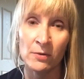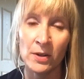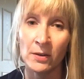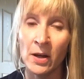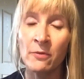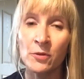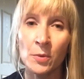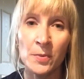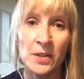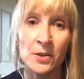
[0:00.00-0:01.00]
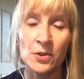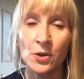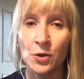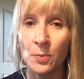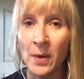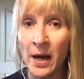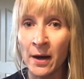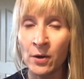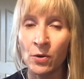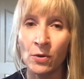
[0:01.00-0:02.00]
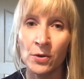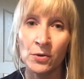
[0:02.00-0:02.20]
a comfortable position on your back or on